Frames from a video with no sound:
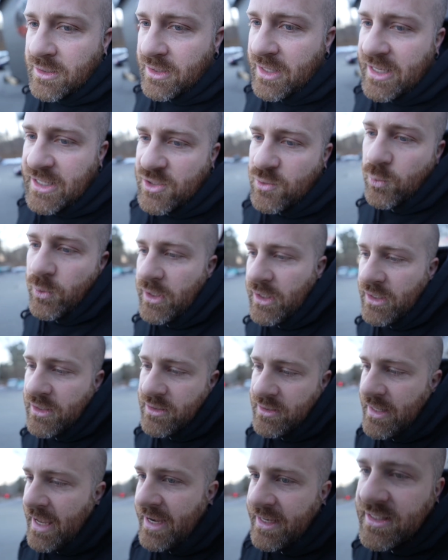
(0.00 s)
this week,
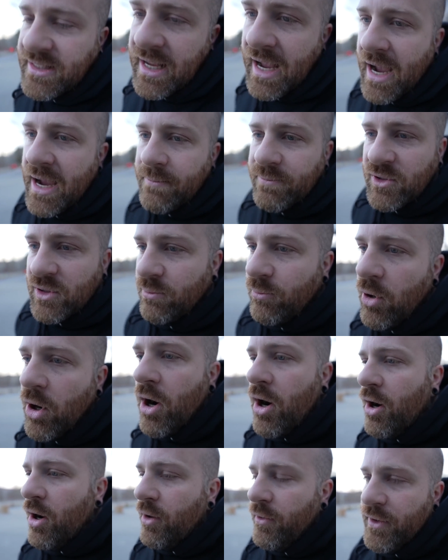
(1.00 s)
next time,
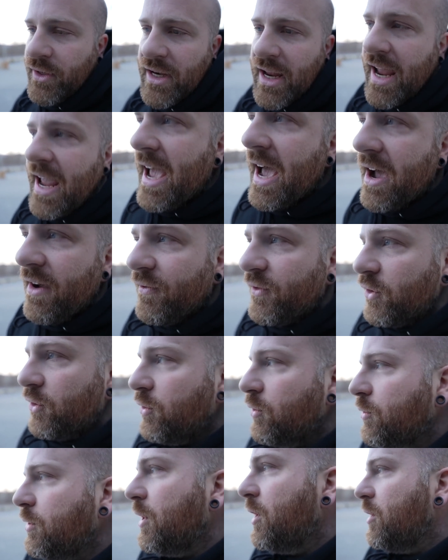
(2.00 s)
tomorrow, the day after,
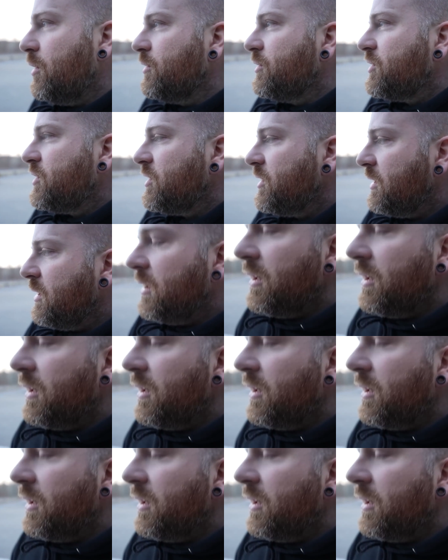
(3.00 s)
who knows.